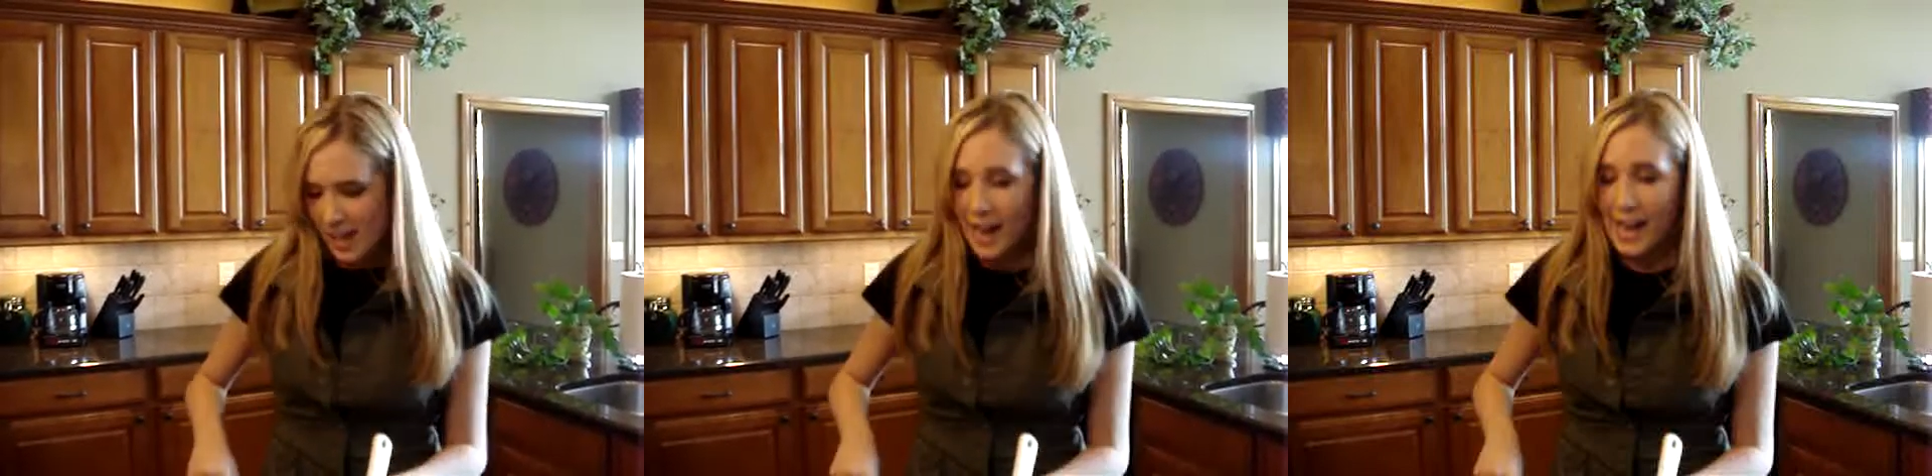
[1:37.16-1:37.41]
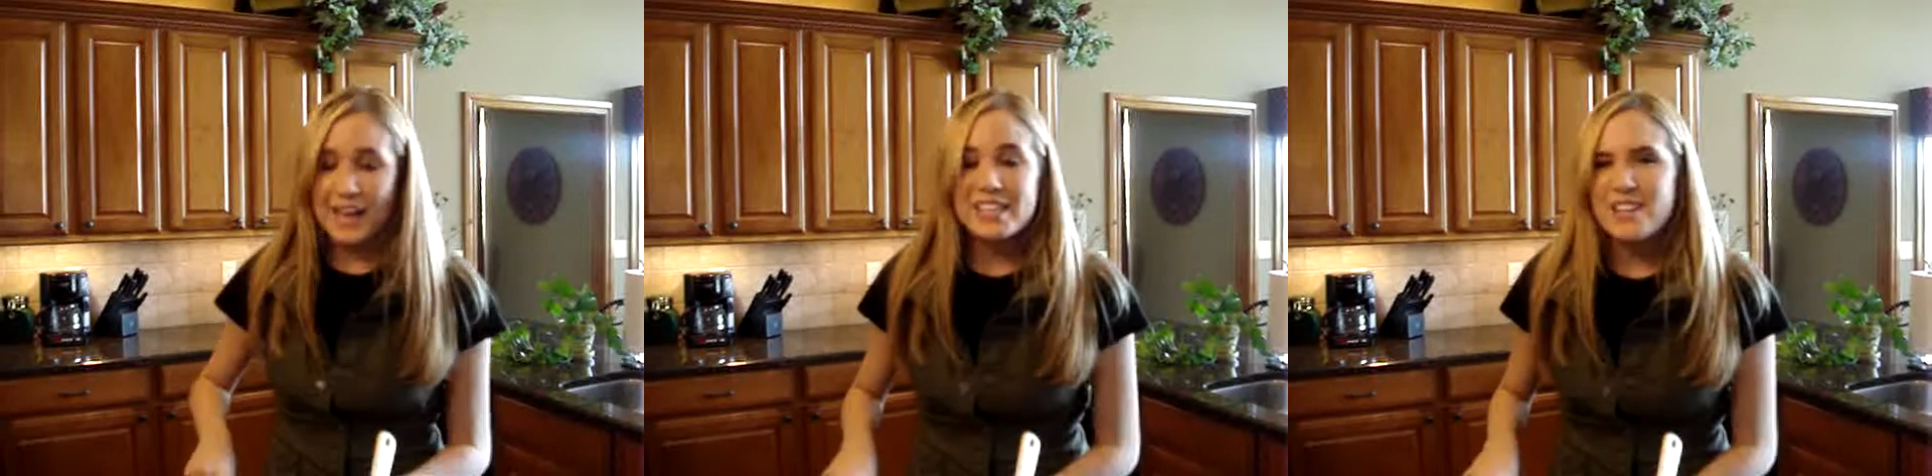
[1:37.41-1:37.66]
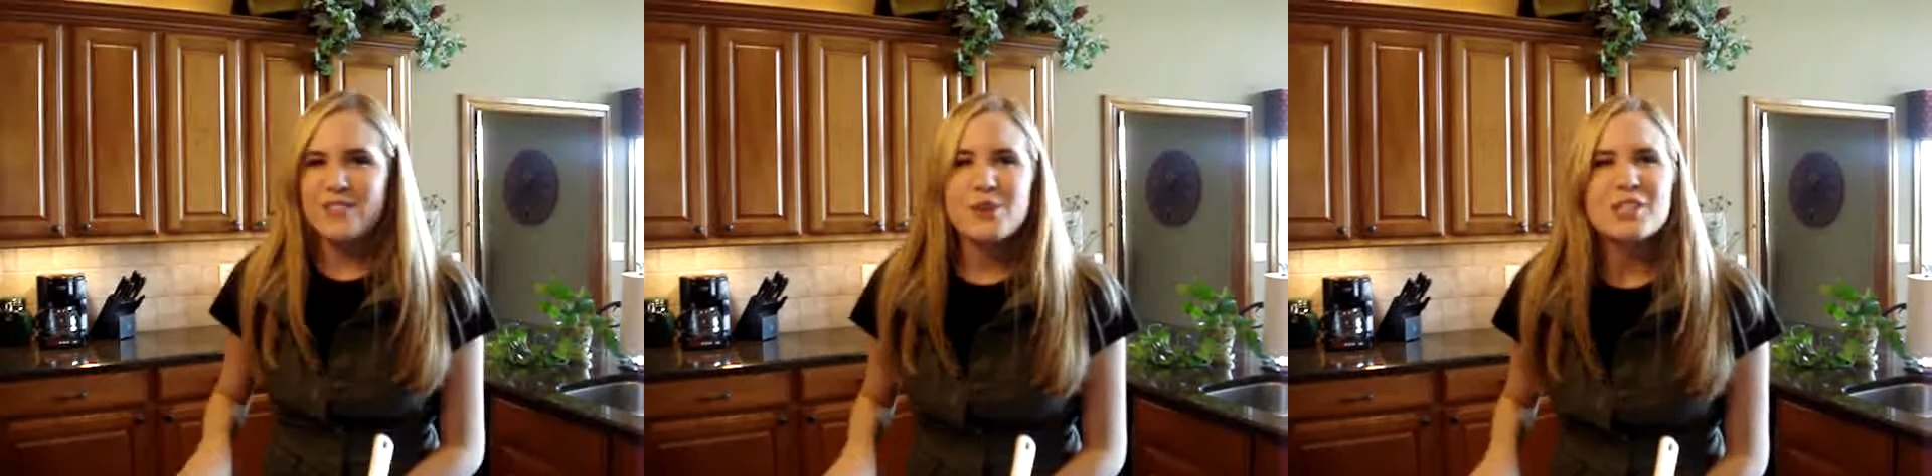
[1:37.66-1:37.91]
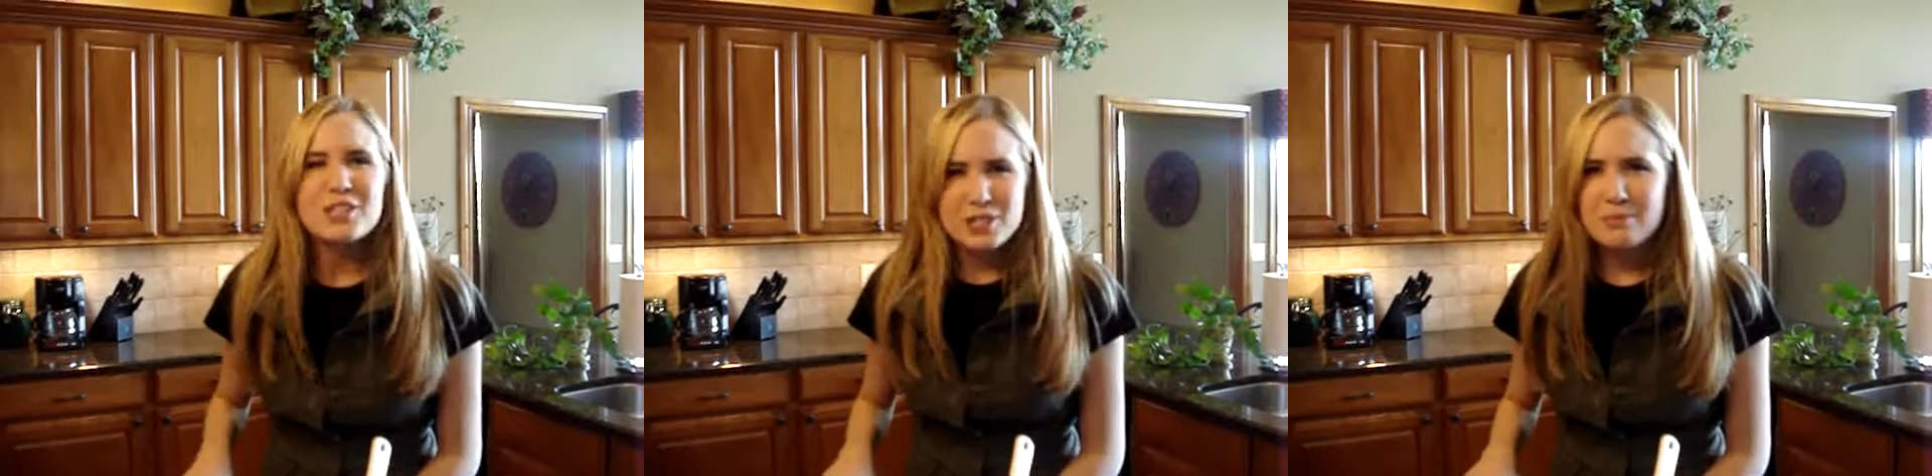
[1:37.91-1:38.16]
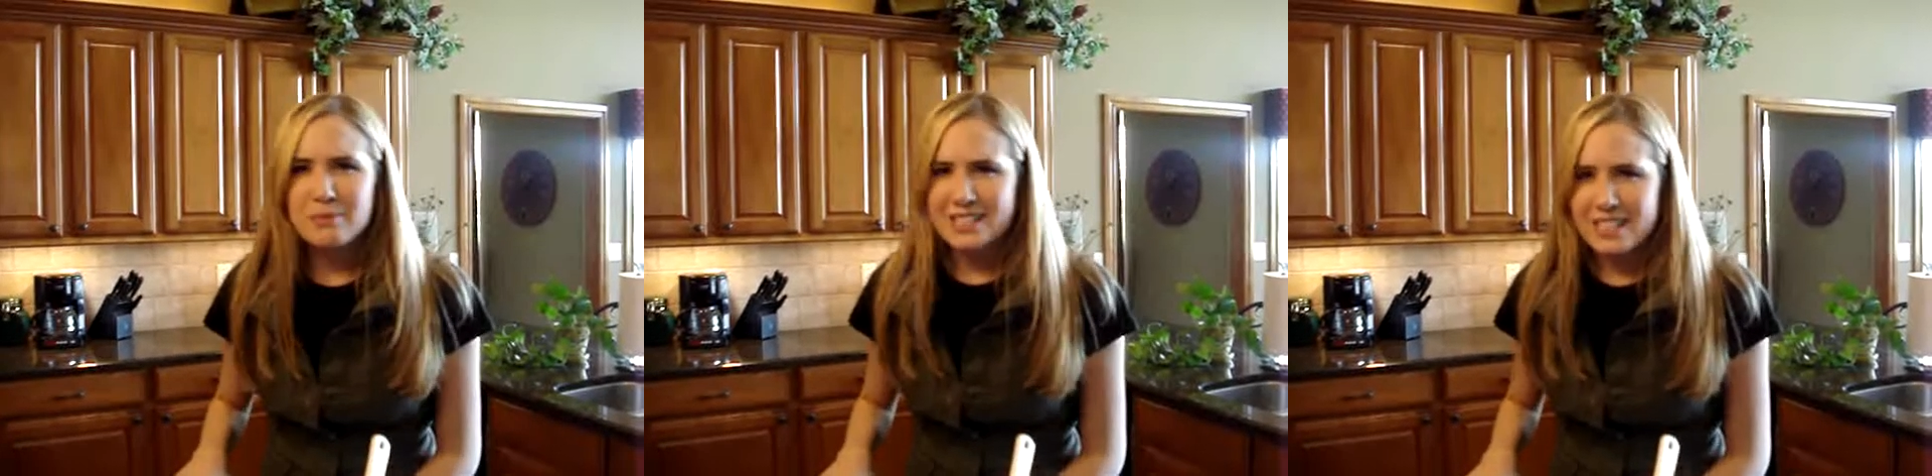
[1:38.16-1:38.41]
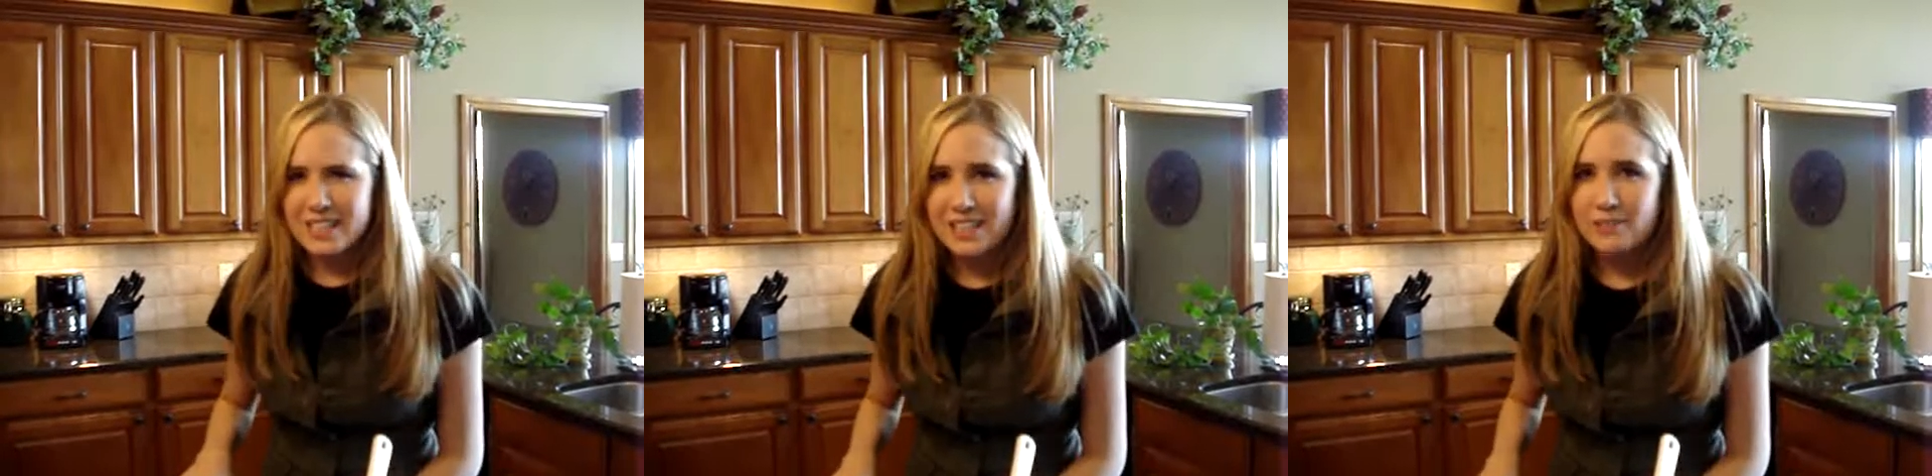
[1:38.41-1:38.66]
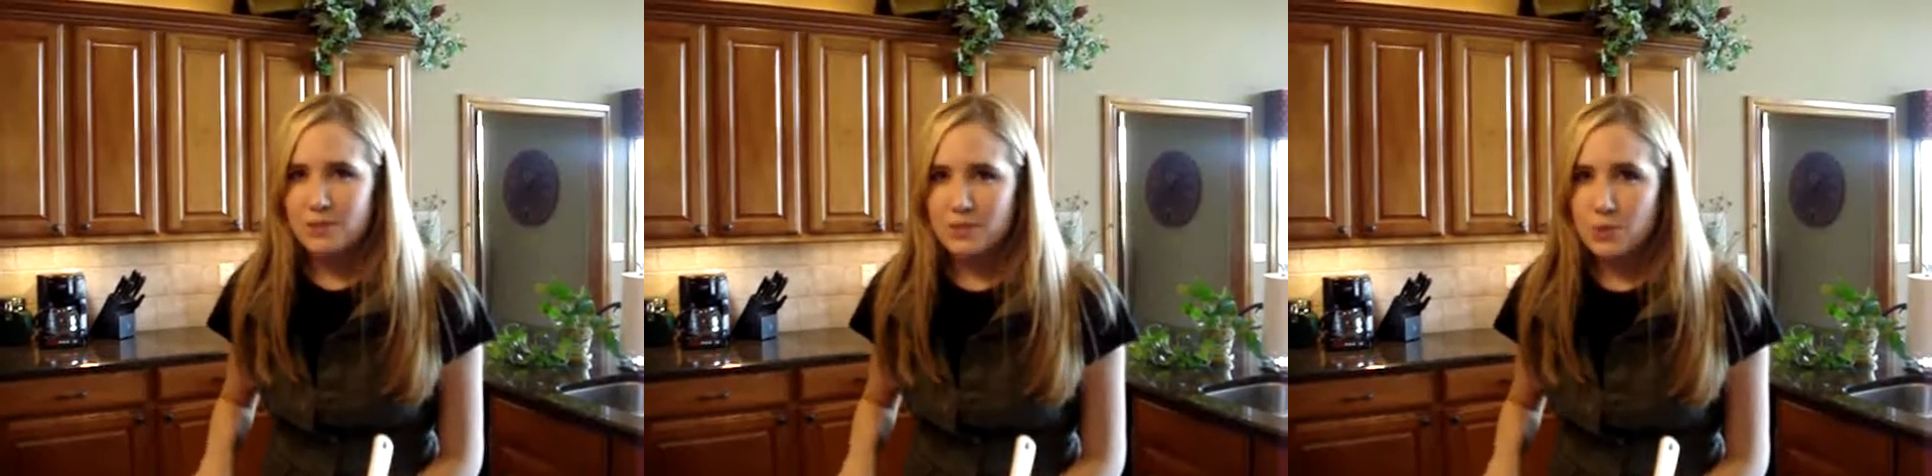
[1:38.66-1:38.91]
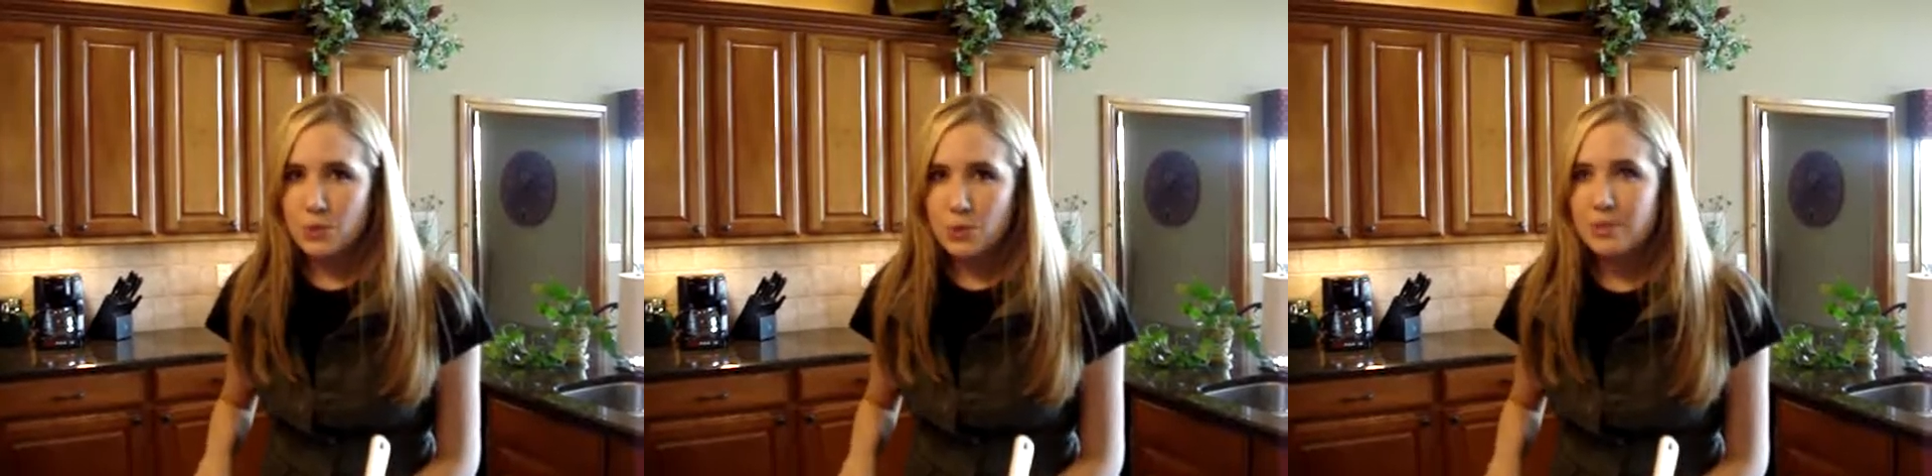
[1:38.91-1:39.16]
And even though I should be studying for
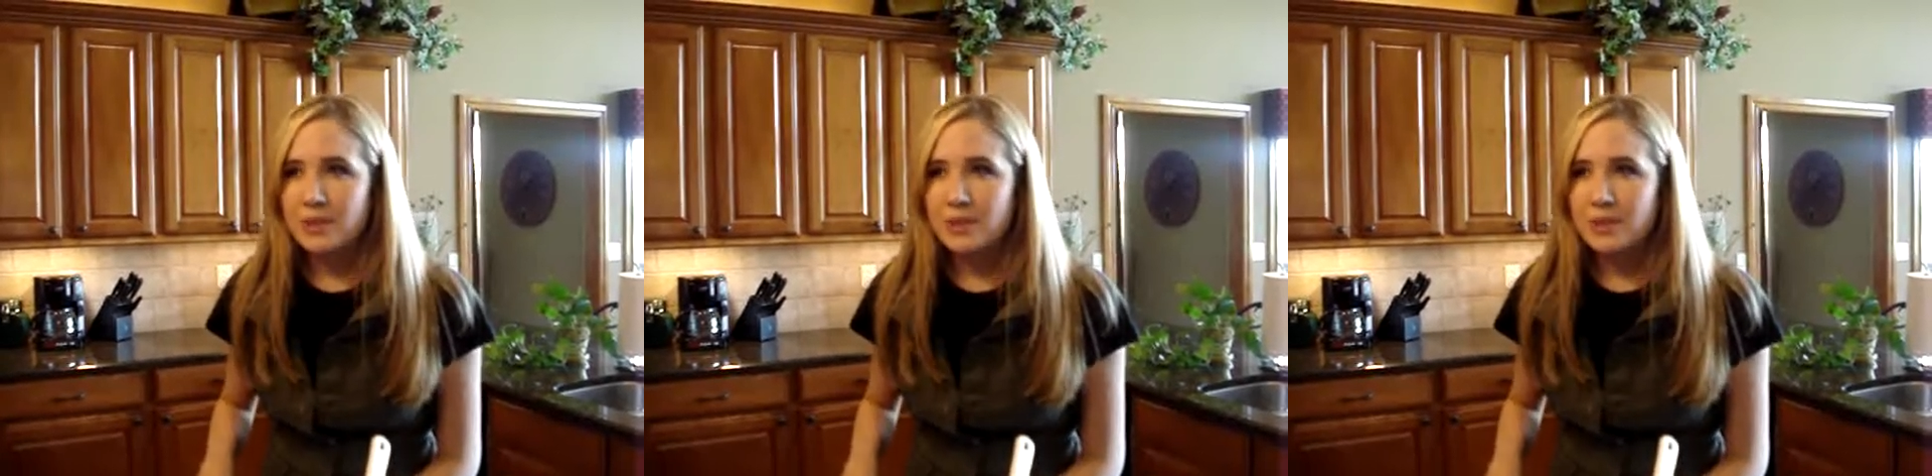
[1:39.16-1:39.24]
school